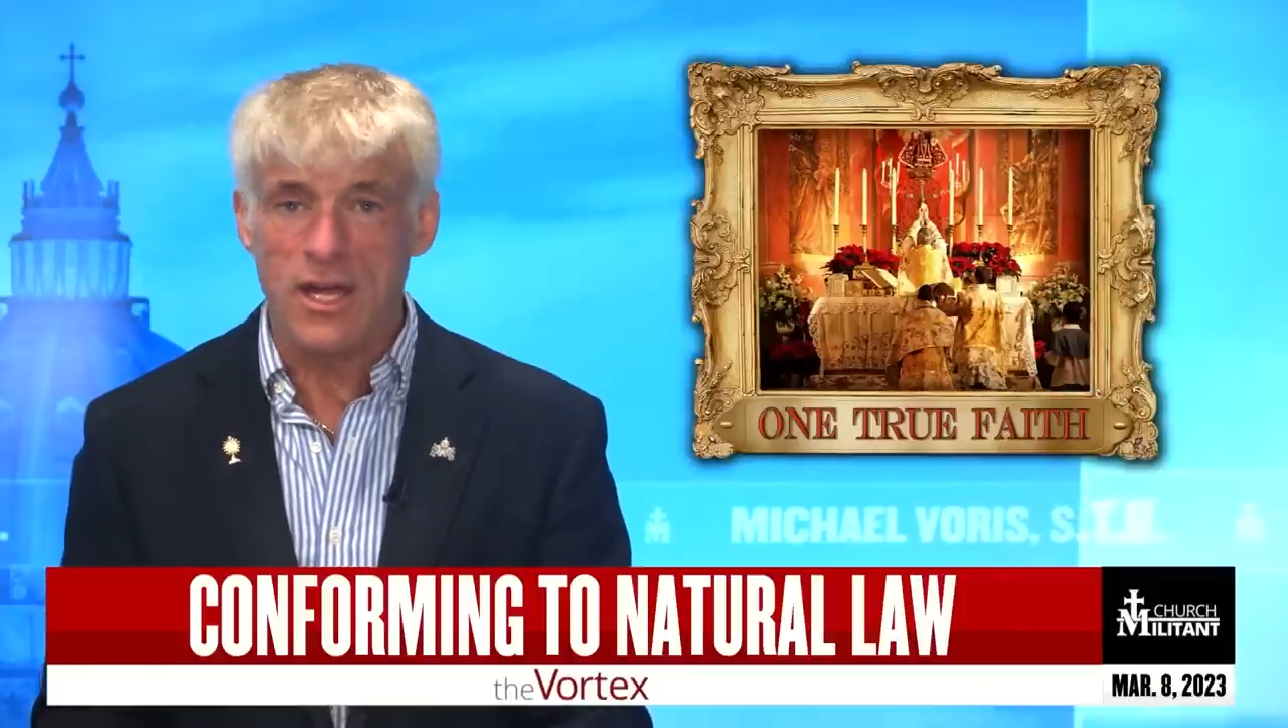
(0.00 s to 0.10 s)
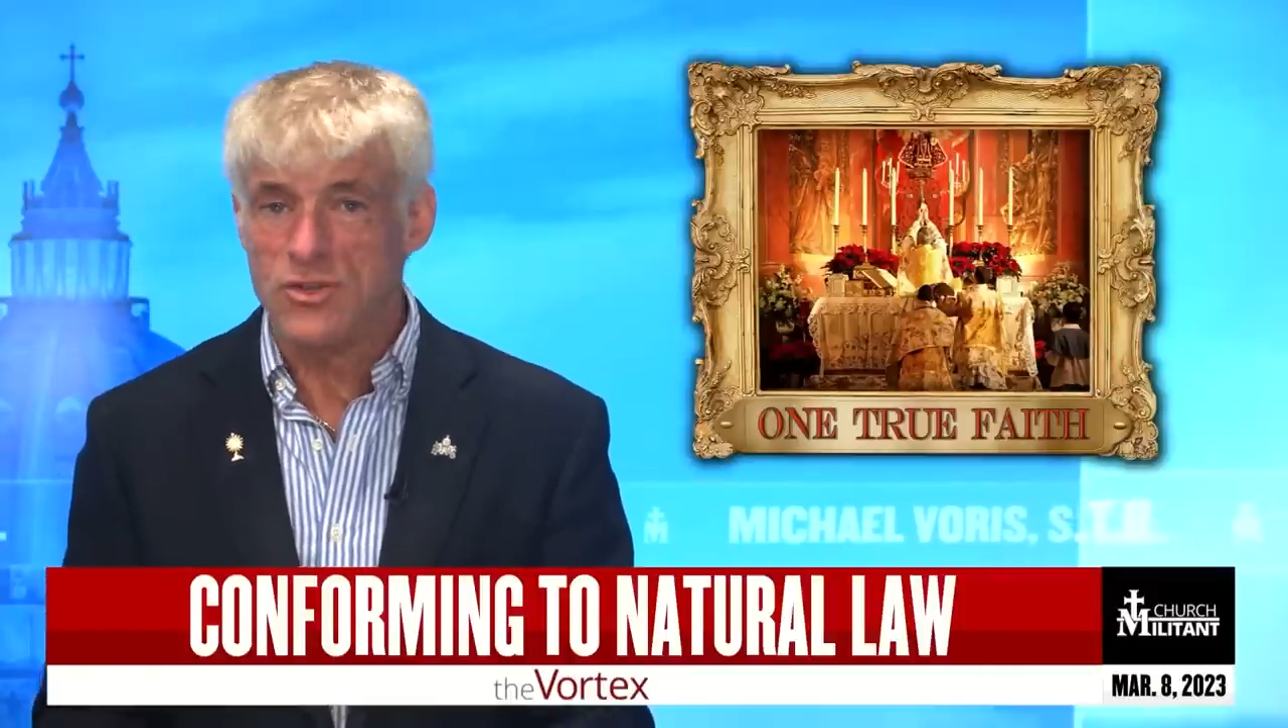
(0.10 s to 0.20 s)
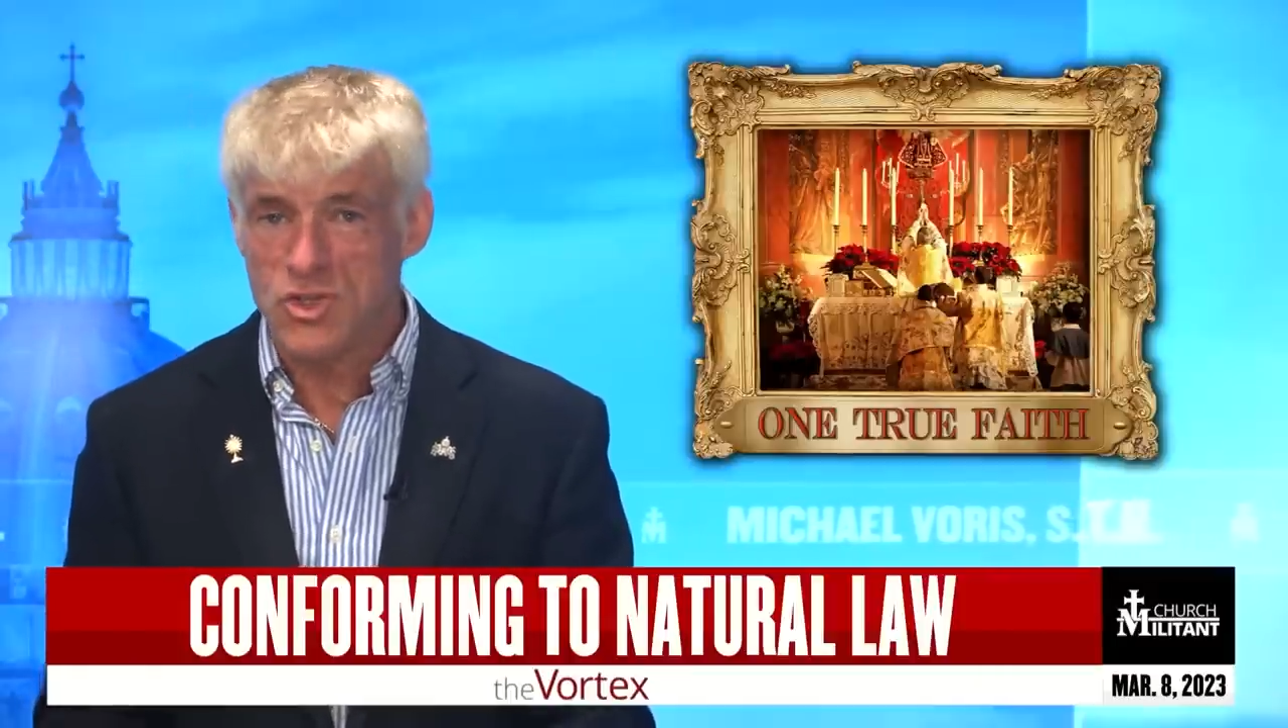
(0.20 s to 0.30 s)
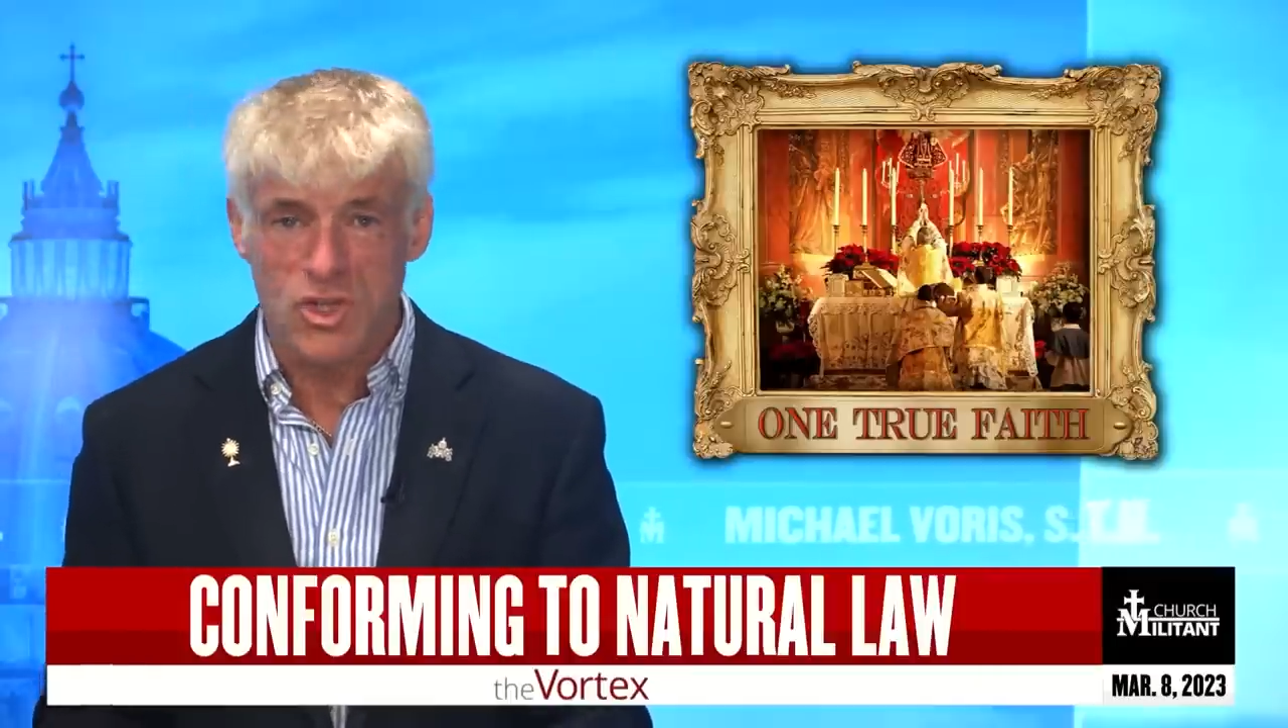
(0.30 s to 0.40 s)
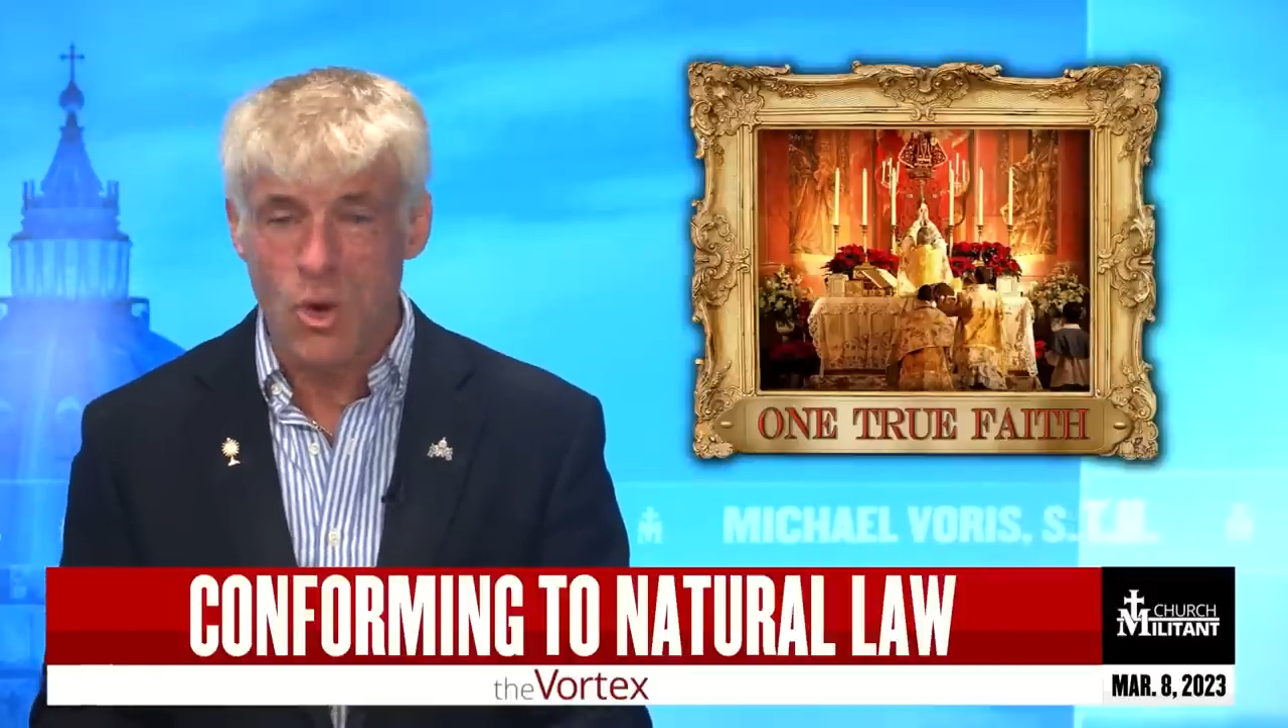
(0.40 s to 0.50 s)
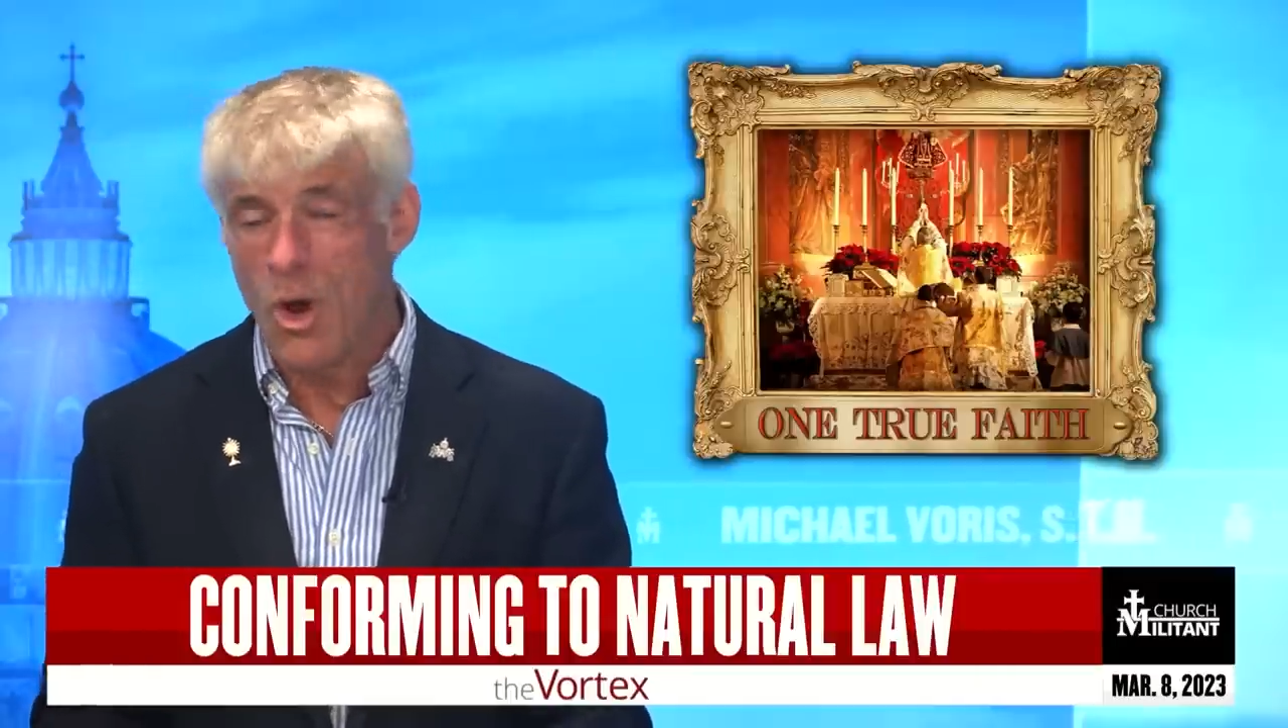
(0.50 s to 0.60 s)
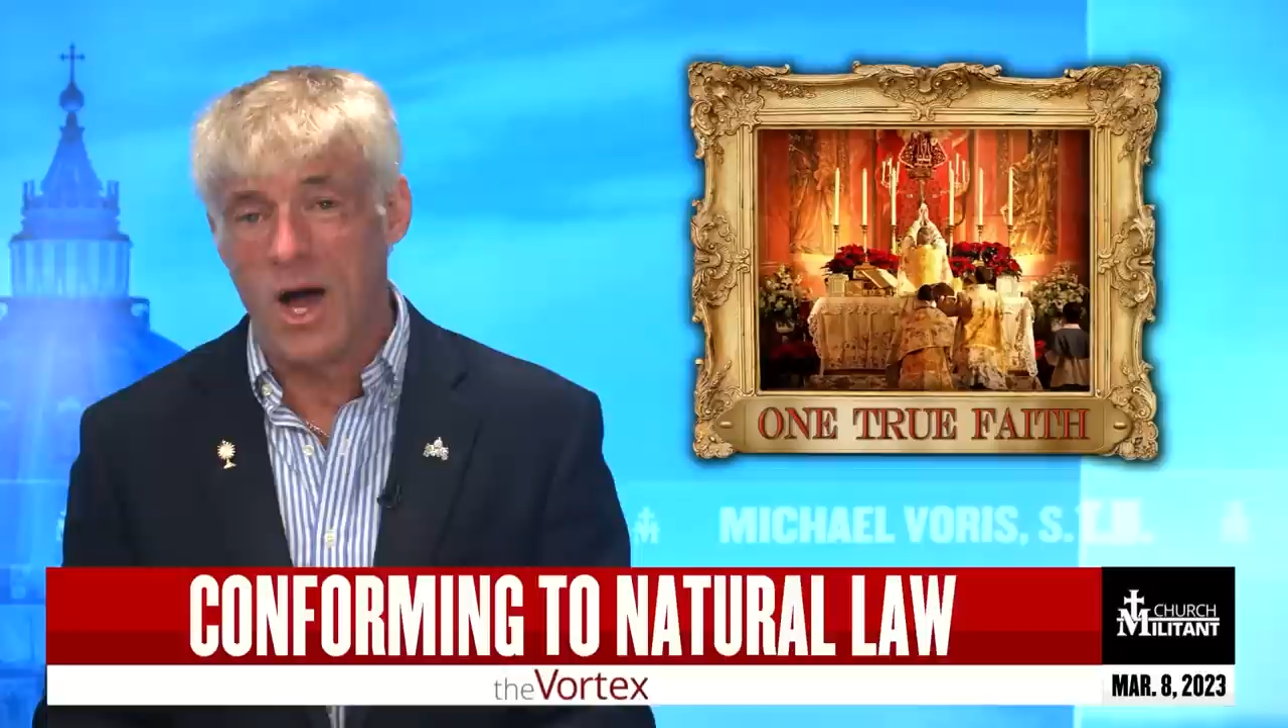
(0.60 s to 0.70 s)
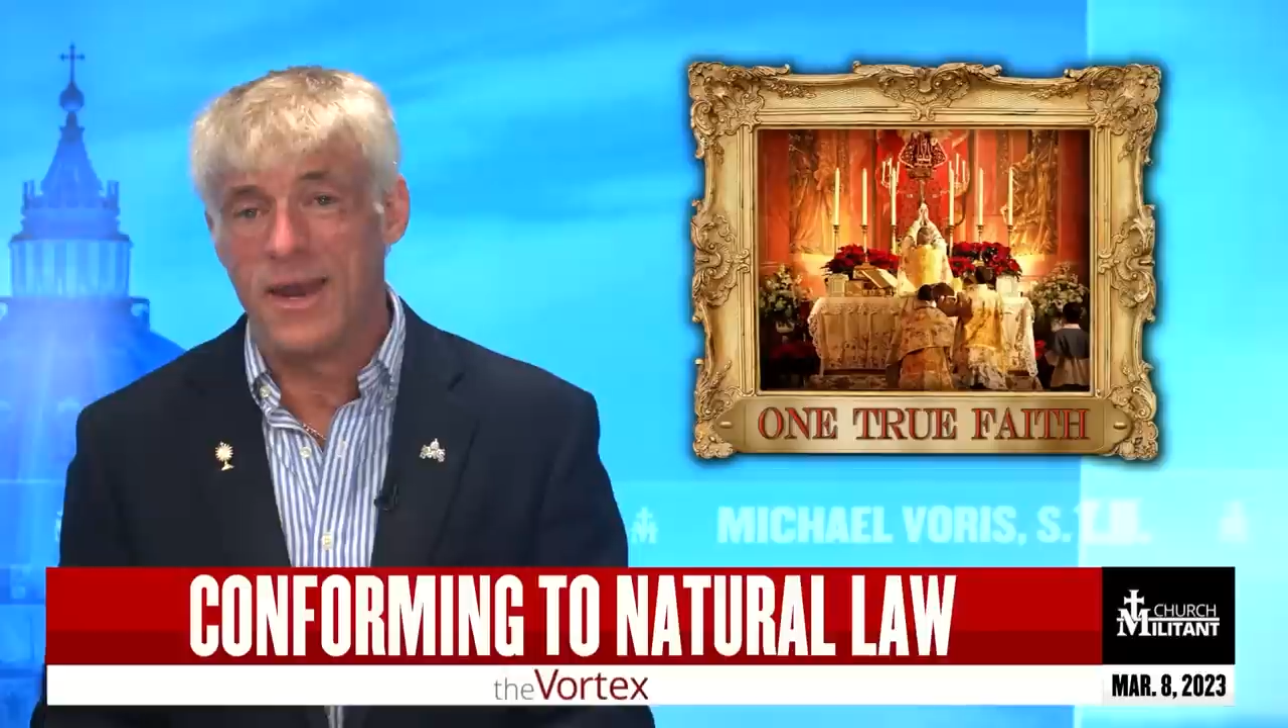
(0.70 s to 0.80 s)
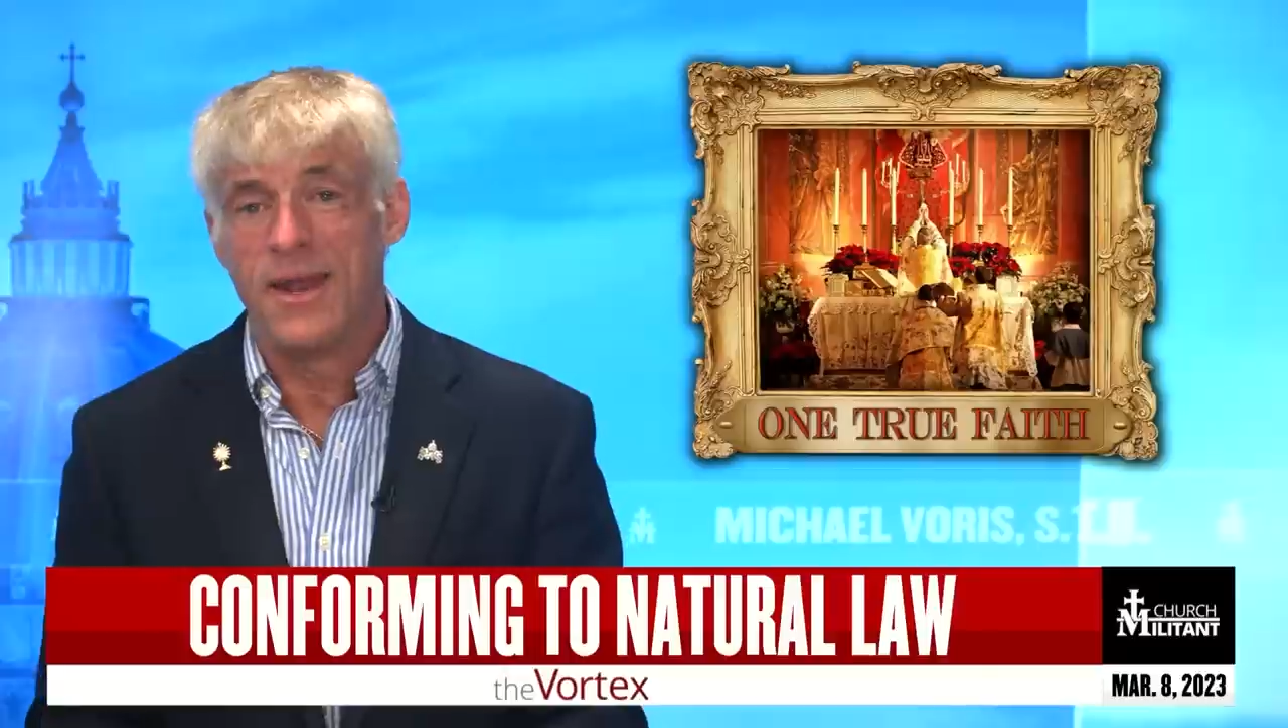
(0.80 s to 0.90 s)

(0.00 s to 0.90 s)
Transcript: and so on.